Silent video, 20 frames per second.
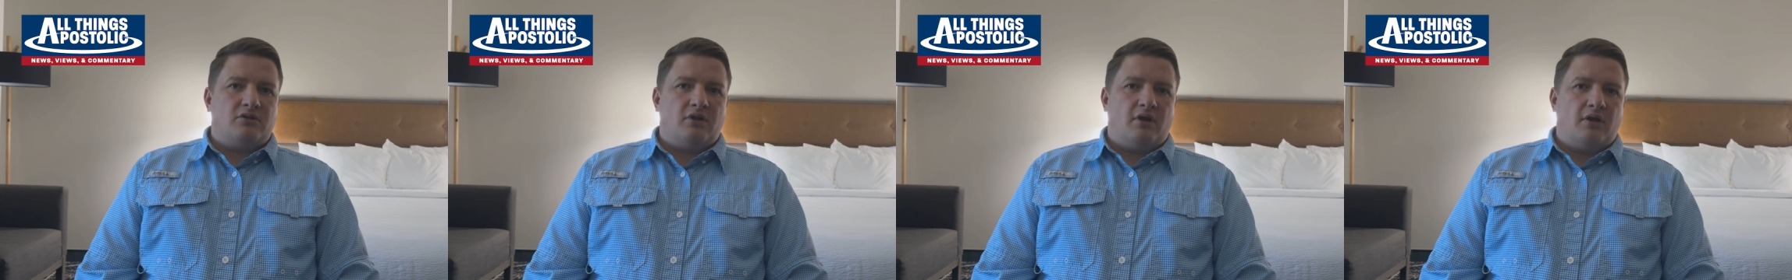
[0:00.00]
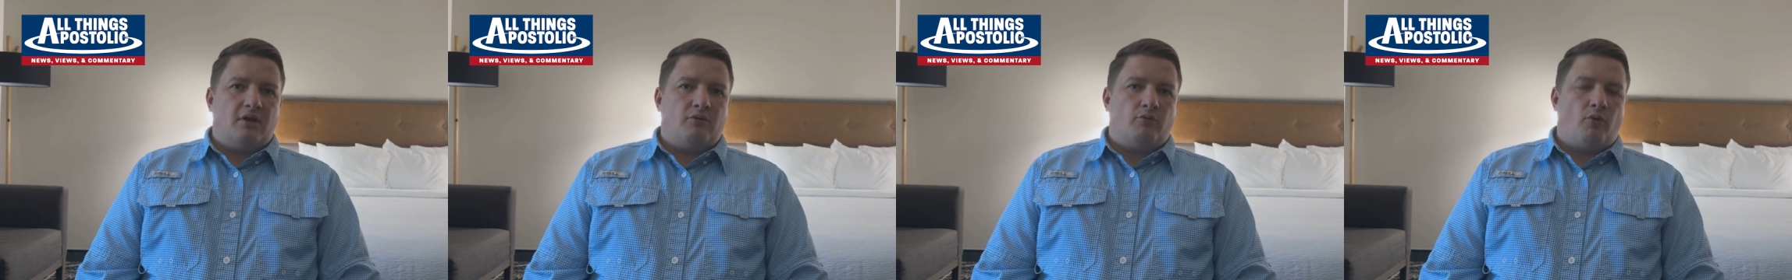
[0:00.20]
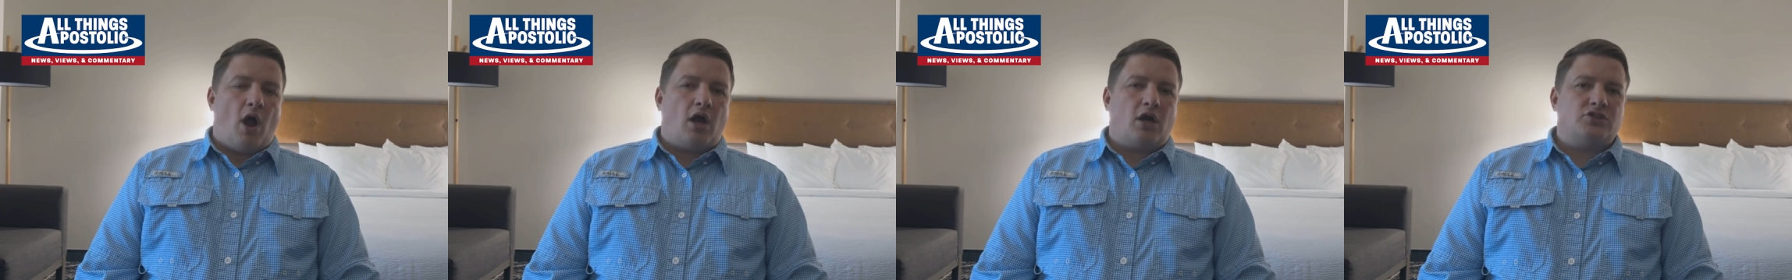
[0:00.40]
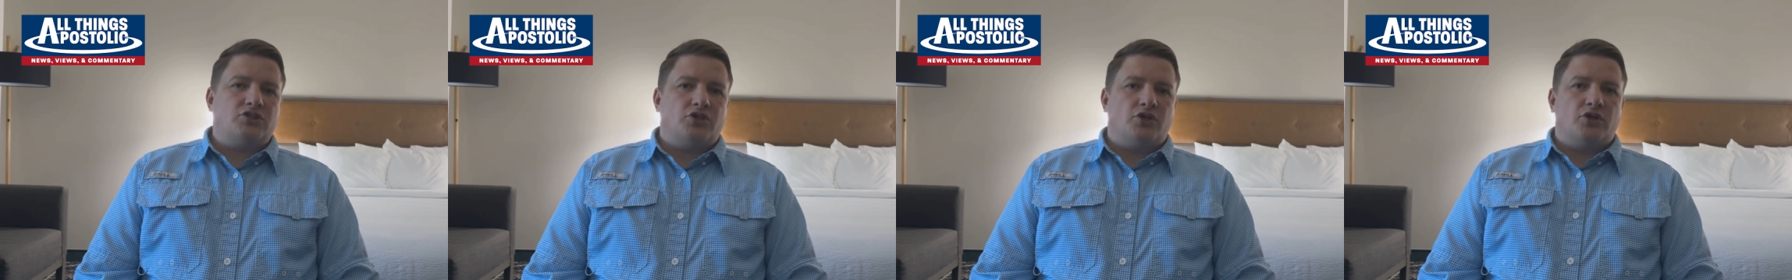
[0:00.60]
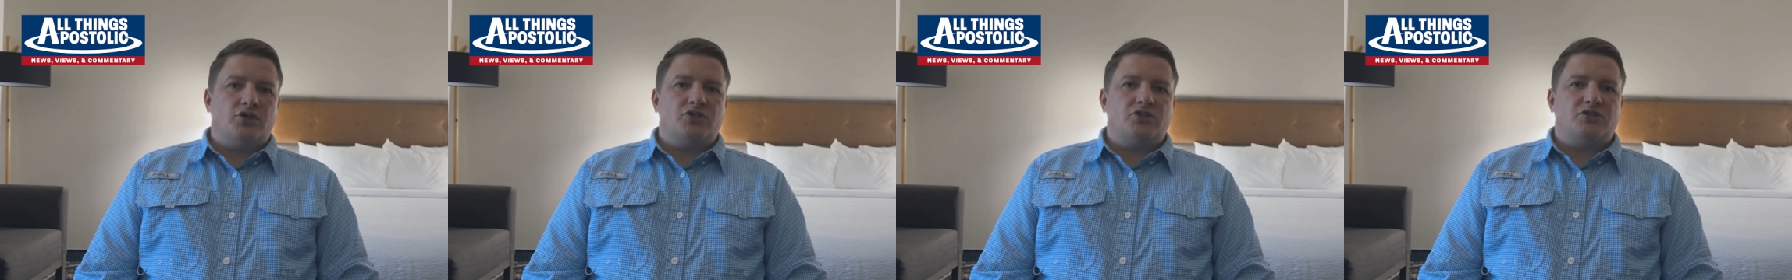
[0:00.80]
the Rock
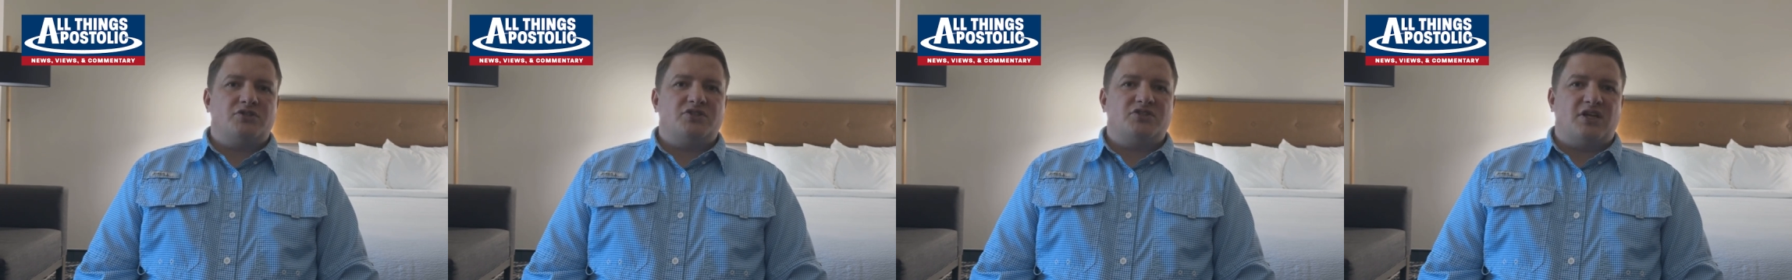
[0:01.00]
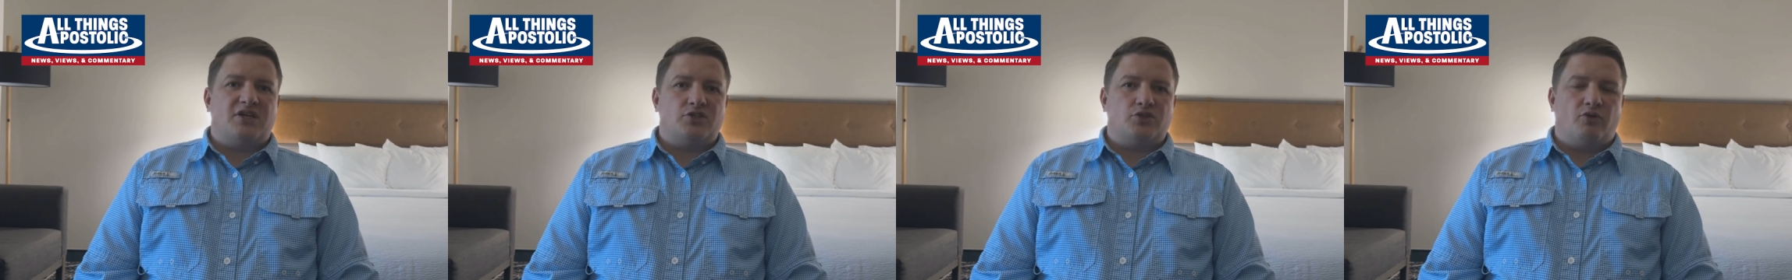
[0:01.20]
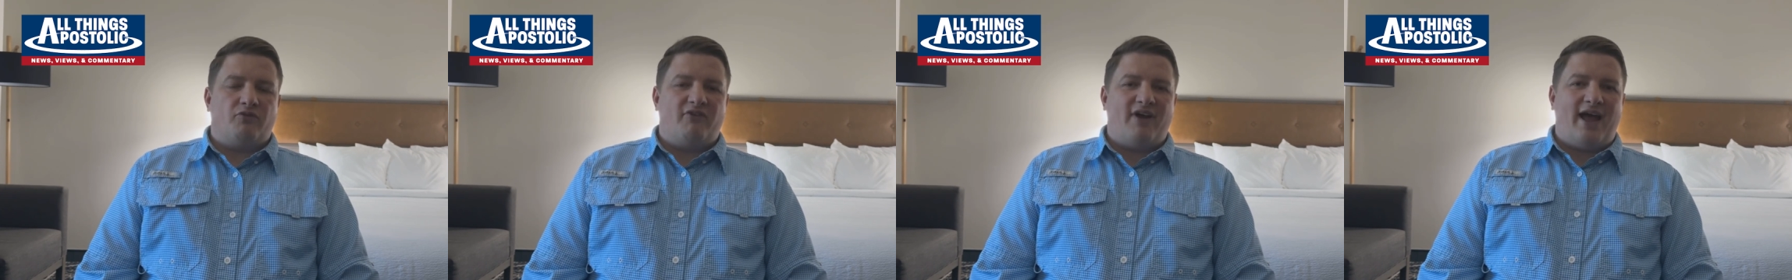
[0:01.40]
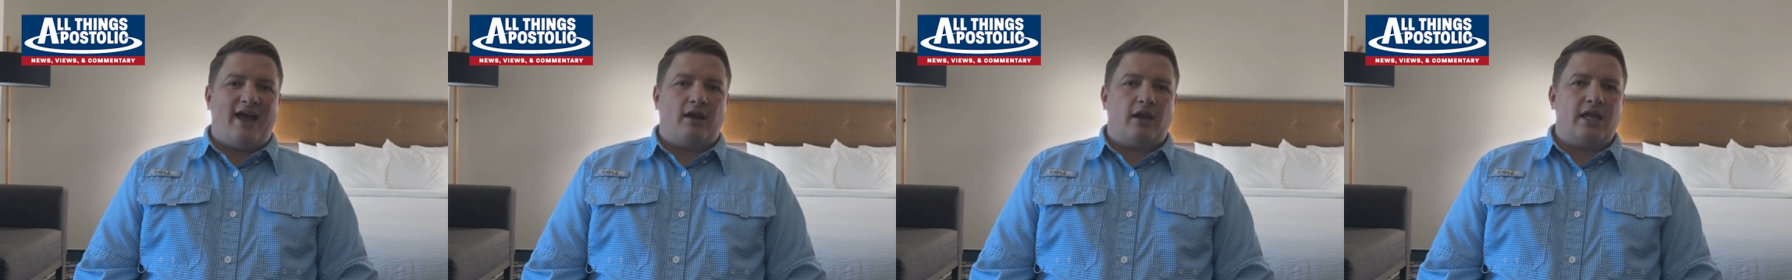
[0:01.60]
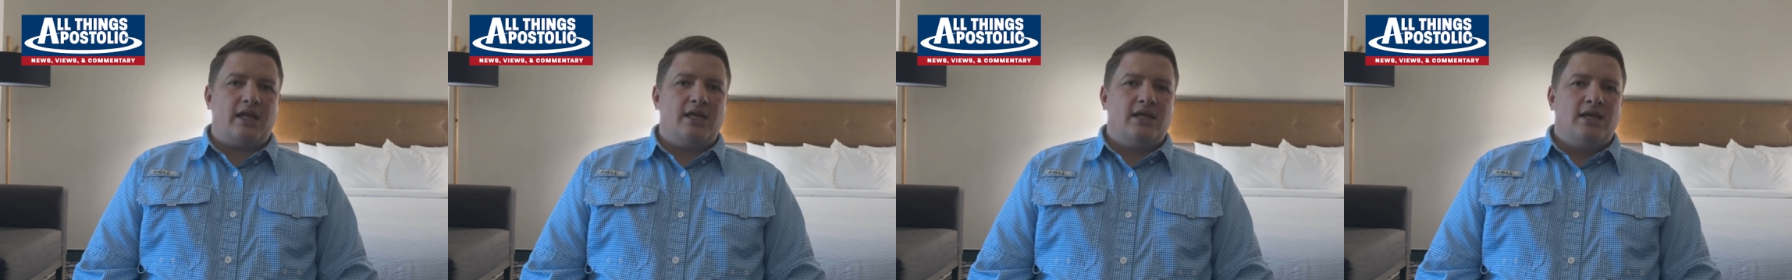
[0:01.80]
Church, Central
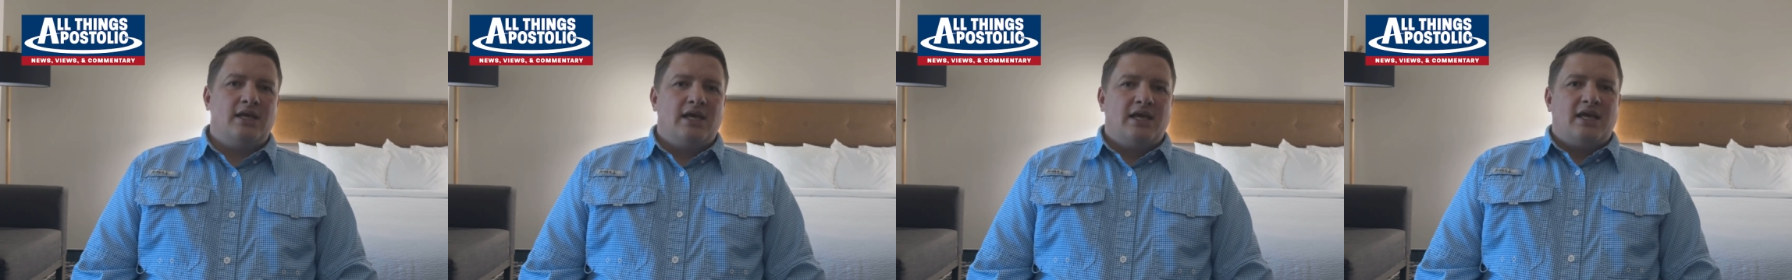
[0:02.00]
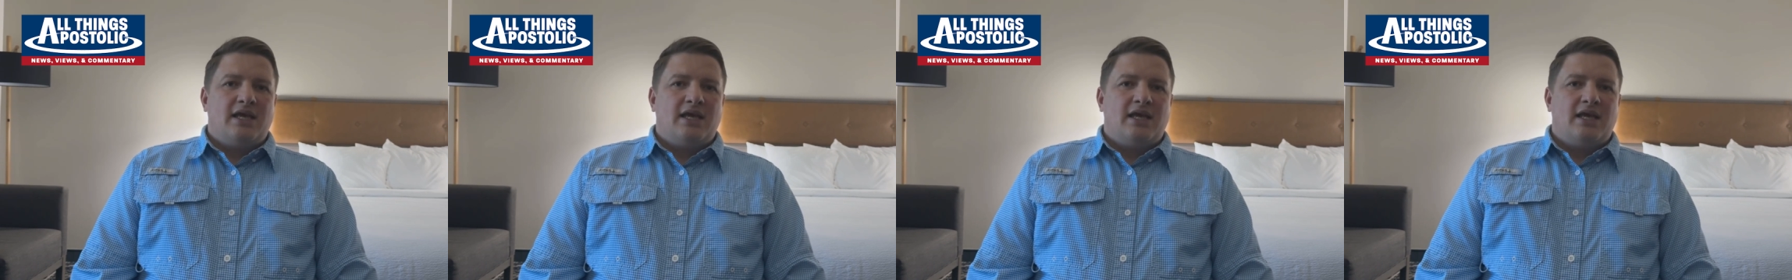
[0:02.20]
Valley,